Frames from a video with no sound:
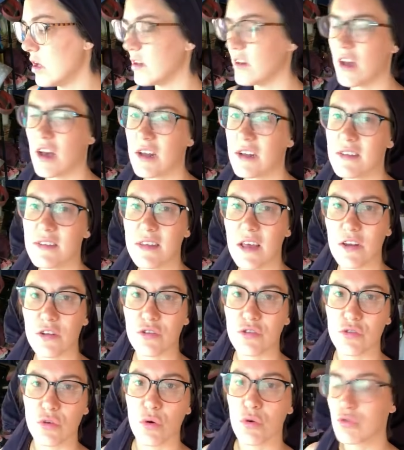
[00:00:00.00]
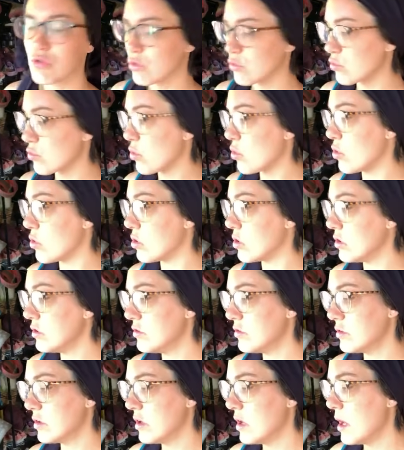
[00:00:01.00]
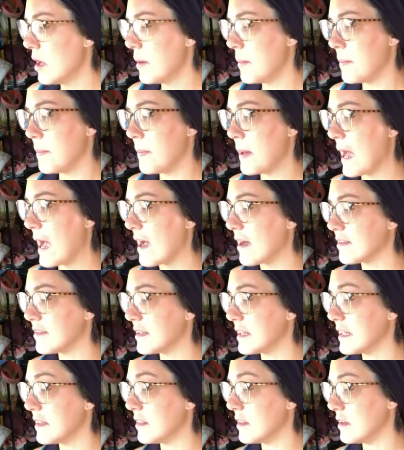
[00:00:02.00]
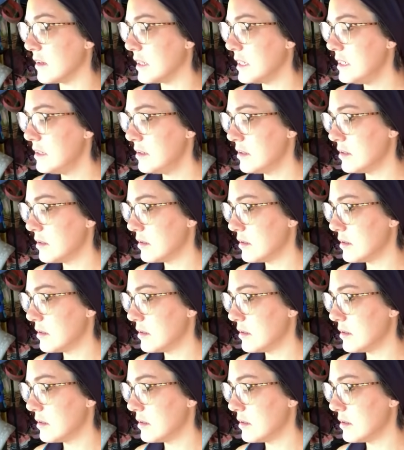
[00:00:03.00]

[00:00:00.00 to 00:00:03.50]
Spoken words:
Not a set of social rules passing in the night.